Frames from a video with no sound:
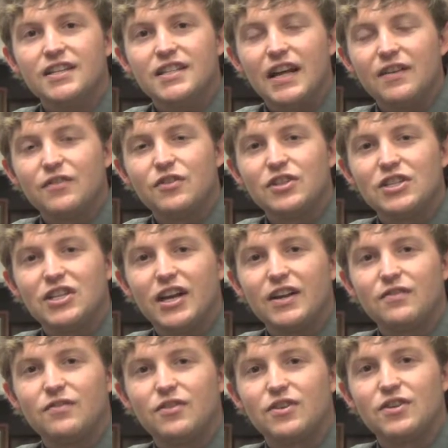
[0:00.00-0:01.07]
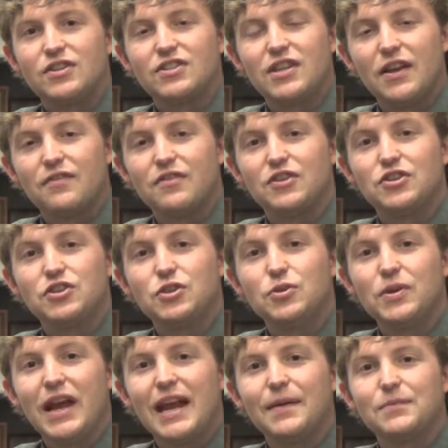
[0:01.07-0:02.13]
Tentatively set for
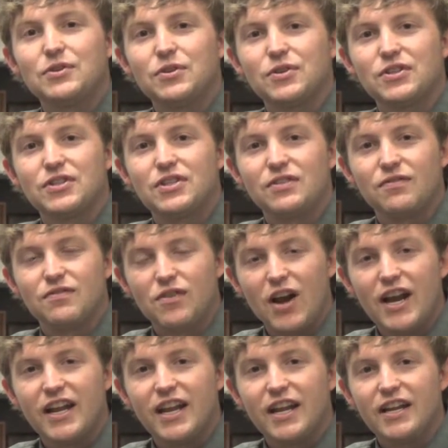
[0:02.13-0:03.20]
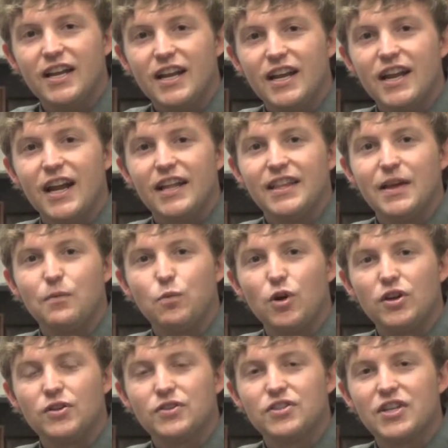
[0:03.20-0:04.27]
2 games on Friday and then
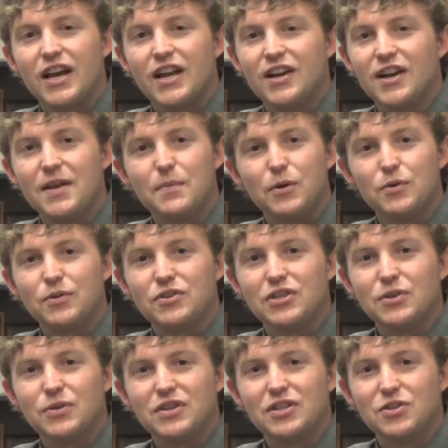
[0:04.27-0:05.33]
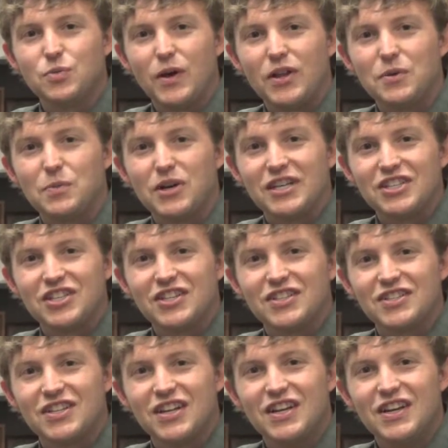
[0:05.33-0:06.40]
1 on Saturday, but we'll see what this weather brings
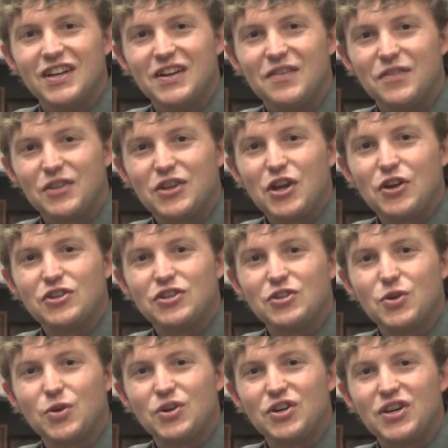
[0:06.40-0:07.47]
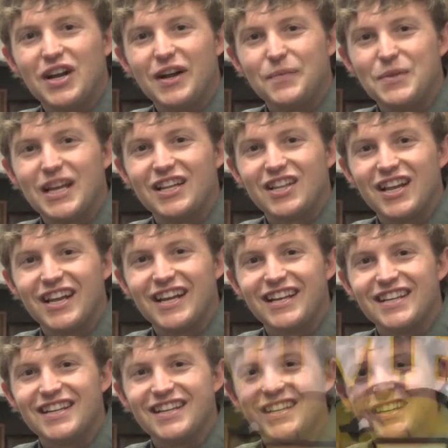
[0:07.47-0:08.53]
us. For the Coach's Corner, I'm Dan Lahat.